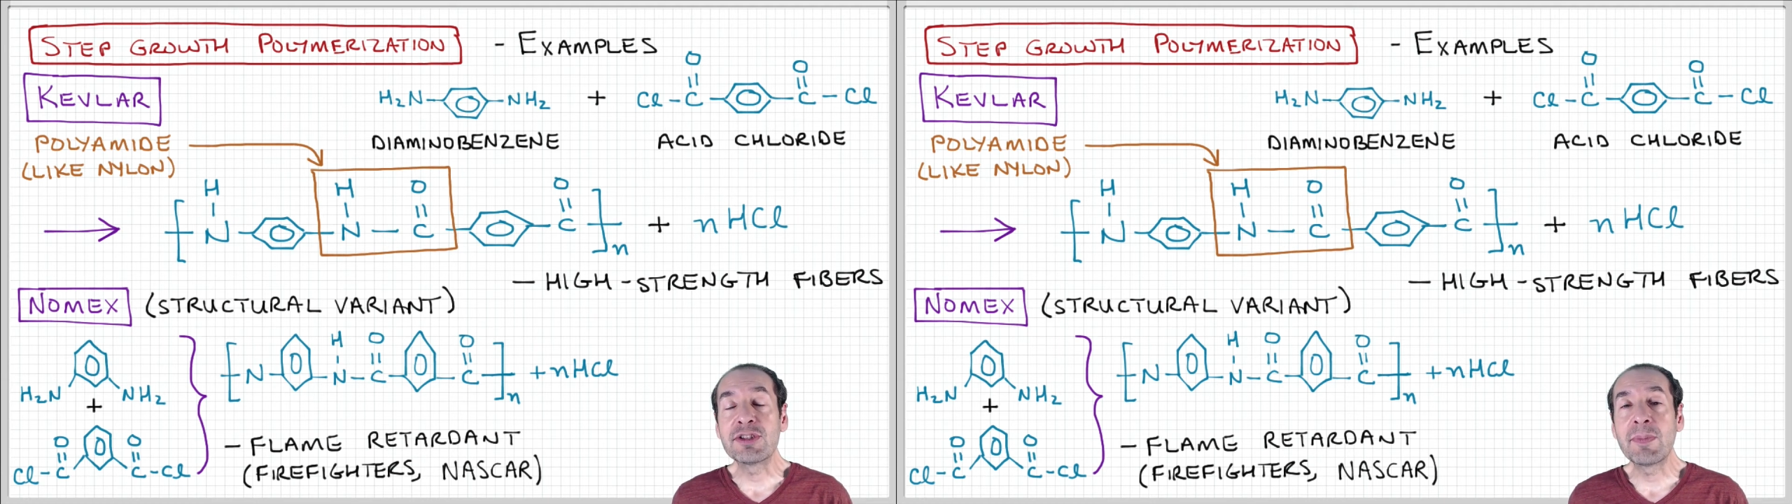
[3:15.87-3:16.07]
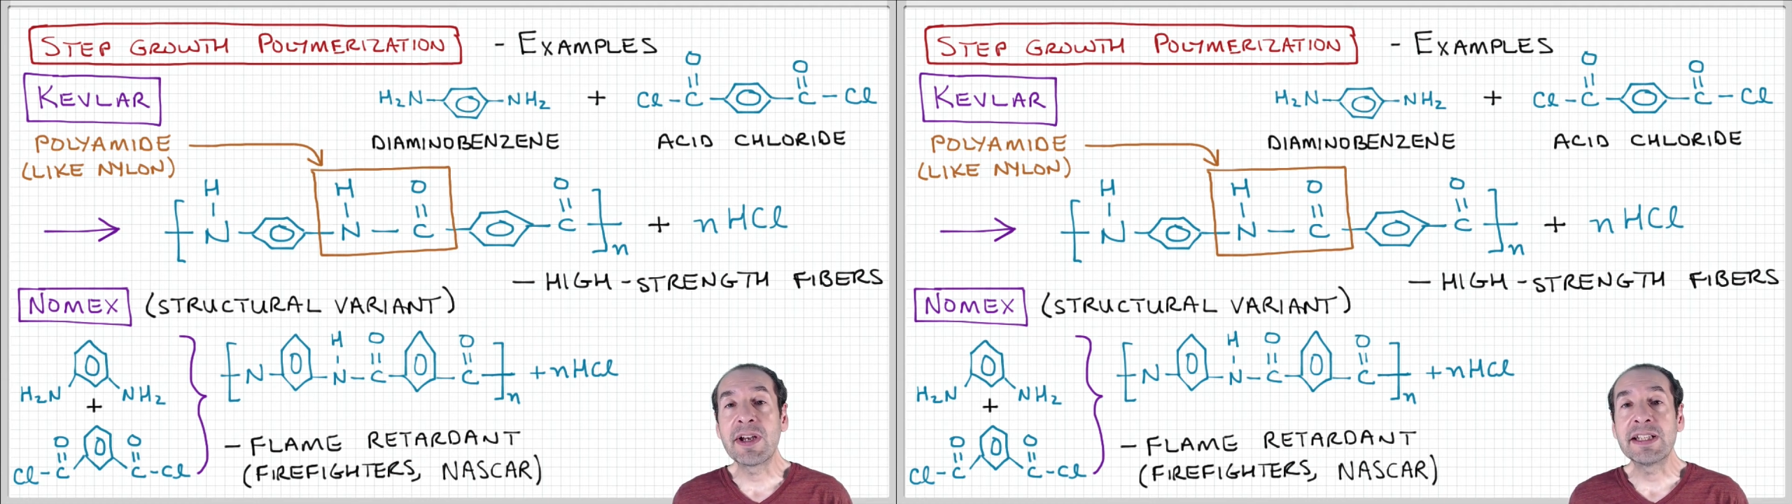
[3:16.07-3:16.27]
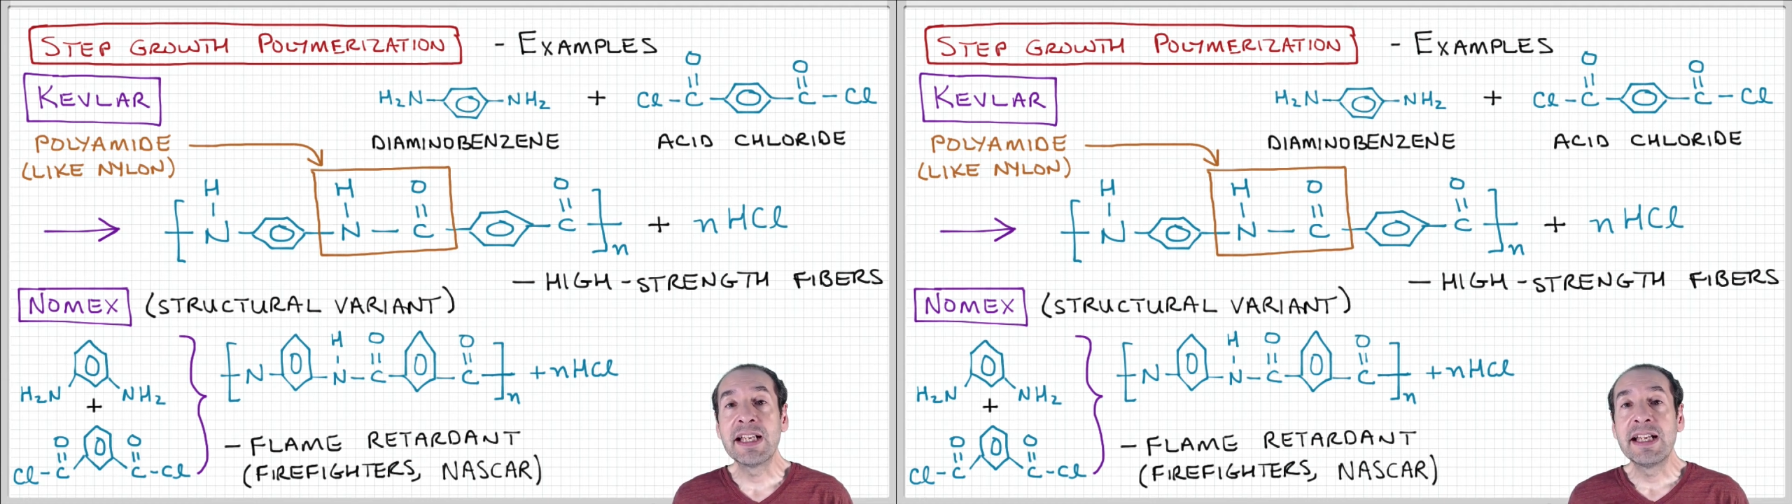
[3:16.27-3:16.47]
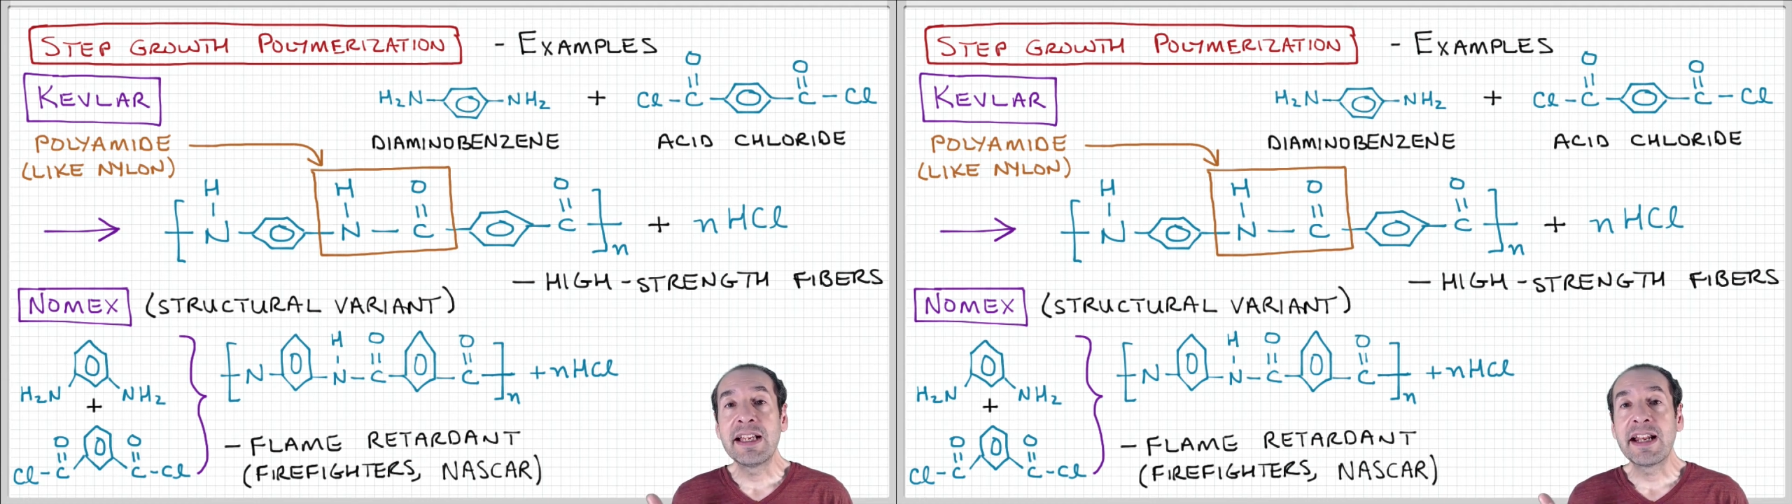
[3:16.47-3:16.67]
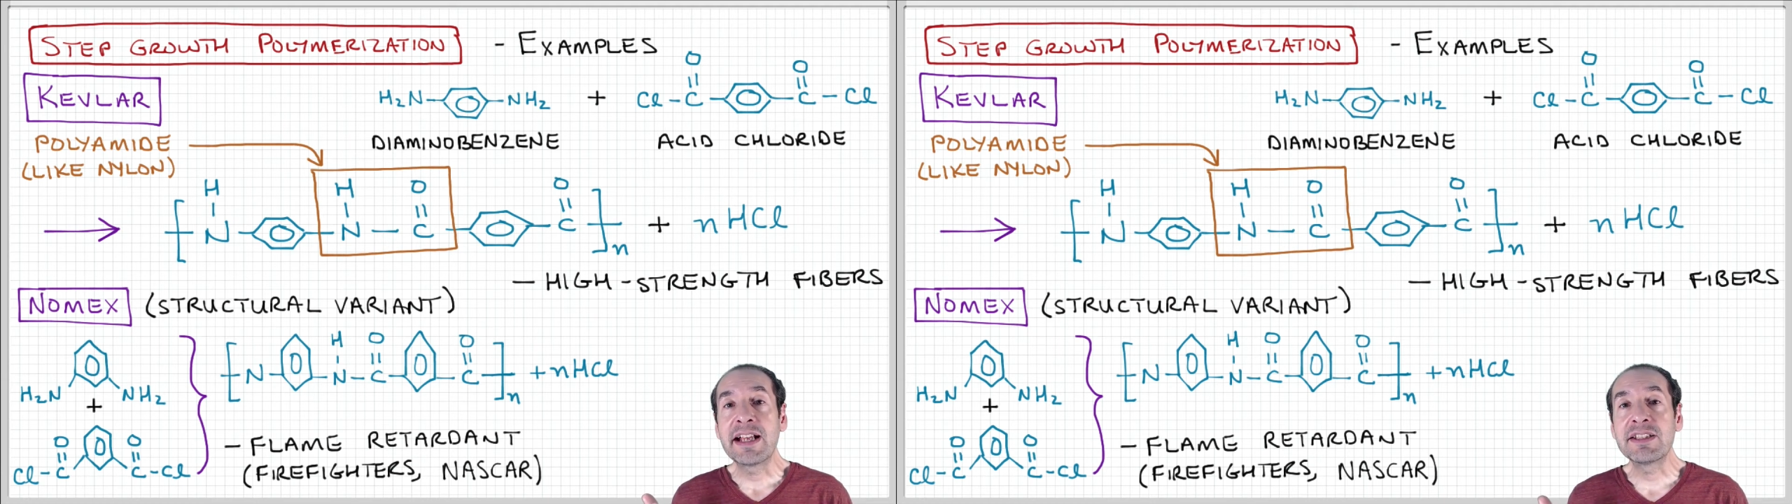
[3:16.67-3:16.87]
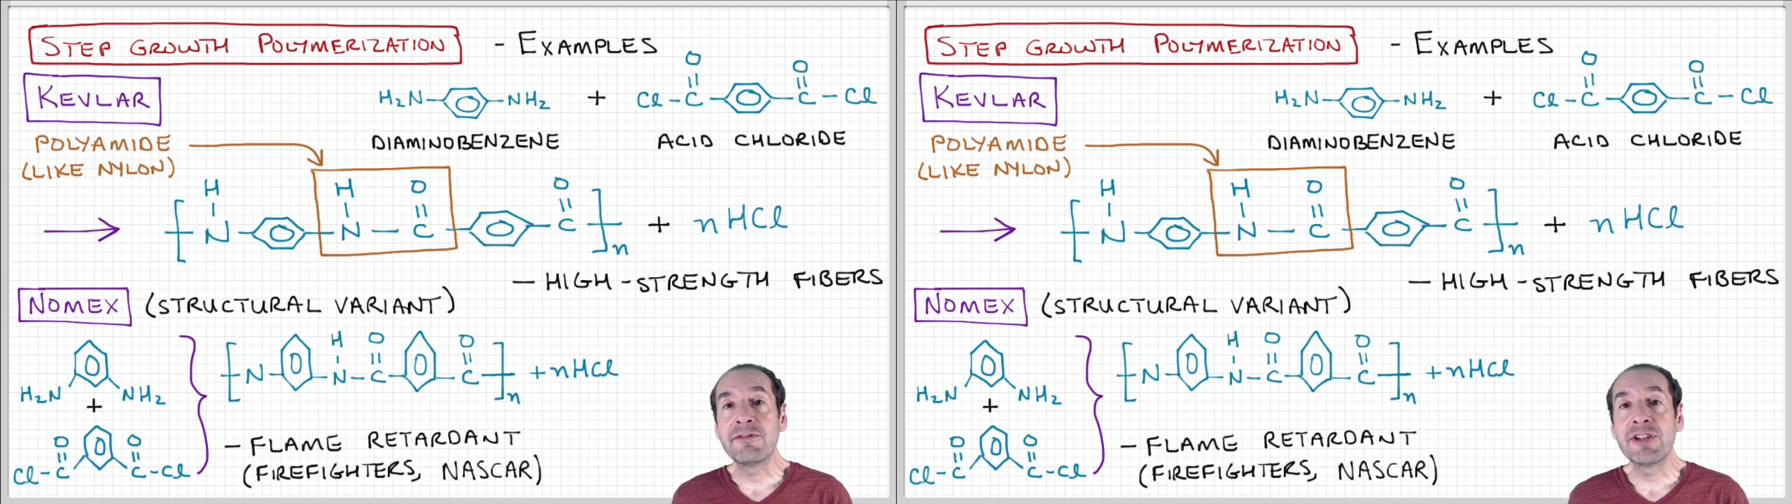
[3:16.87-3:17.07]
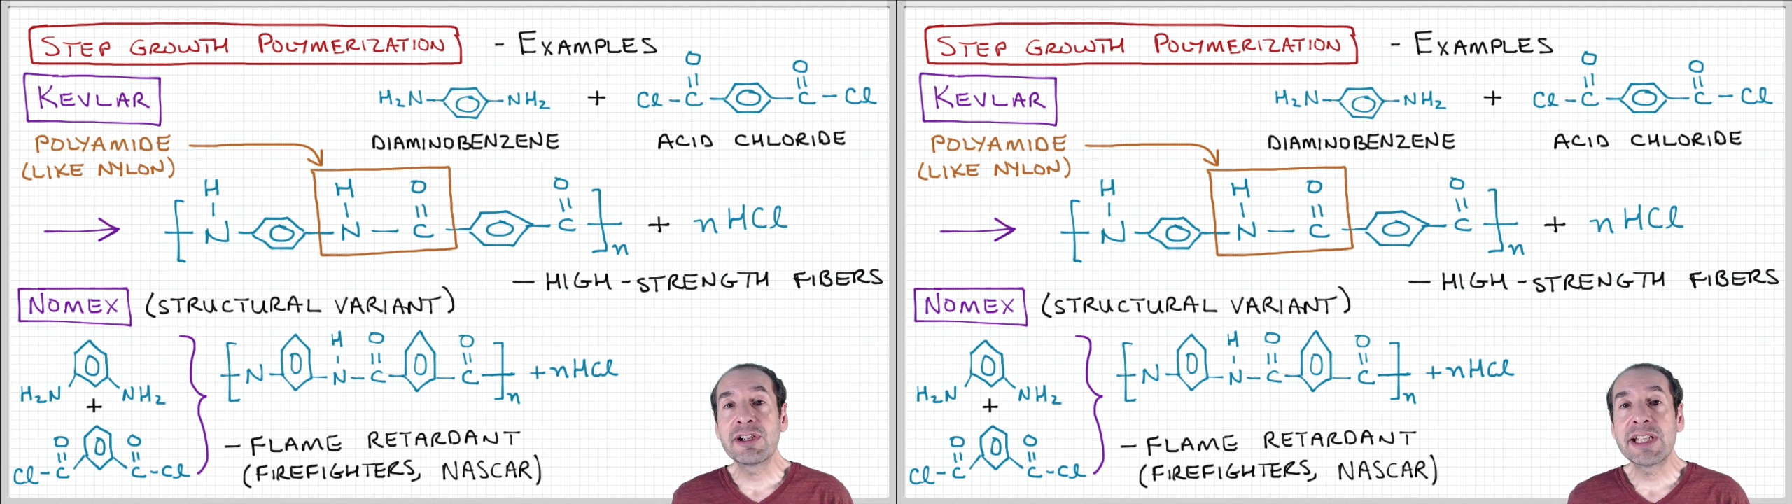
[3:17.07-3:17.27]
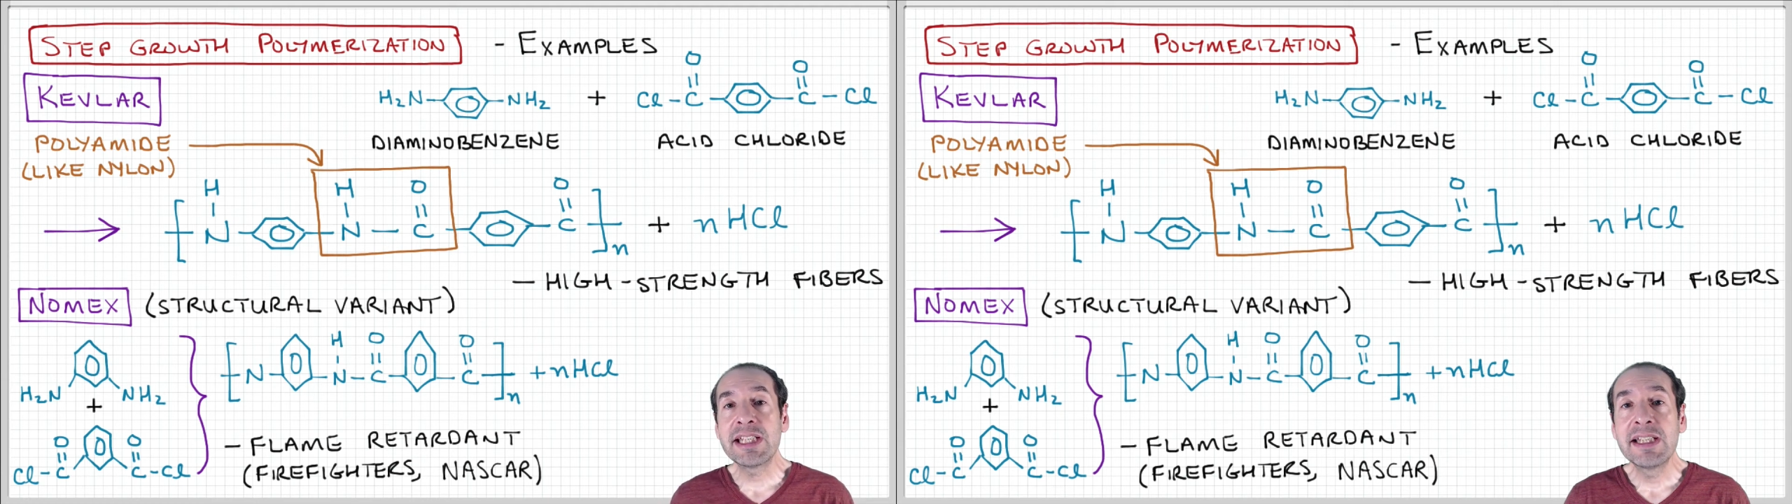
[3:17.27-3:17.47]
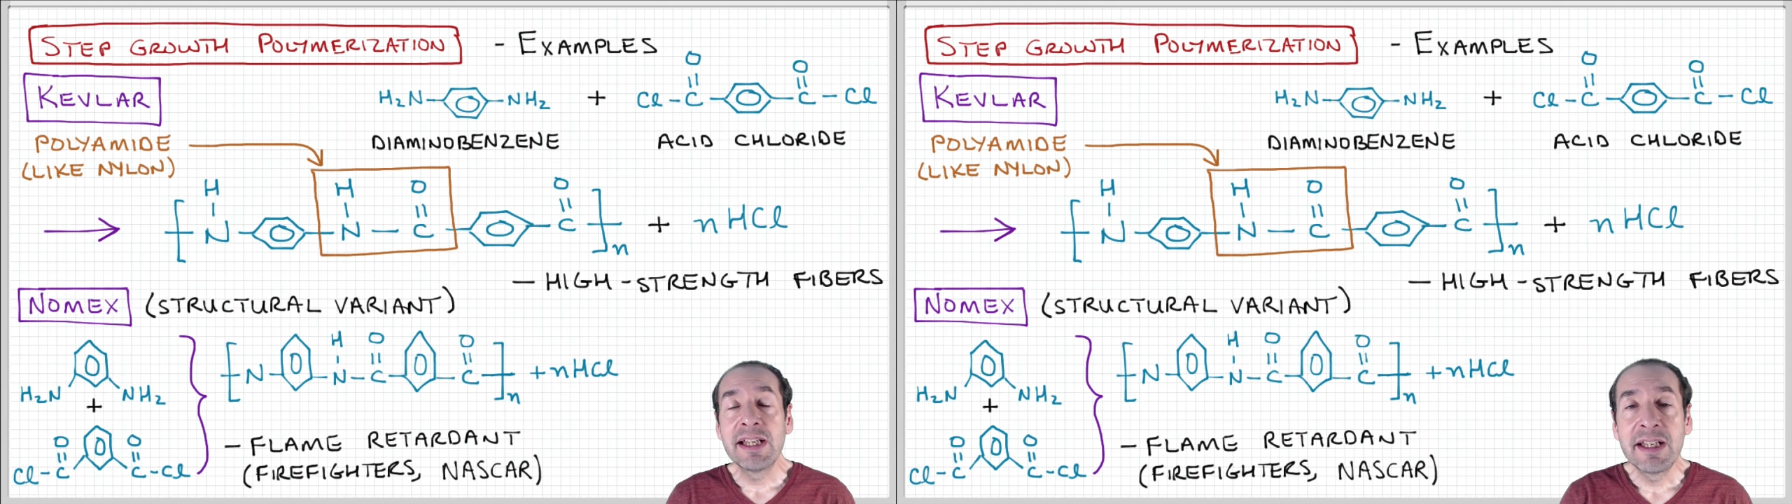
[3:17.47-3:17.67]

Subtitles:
but it has a very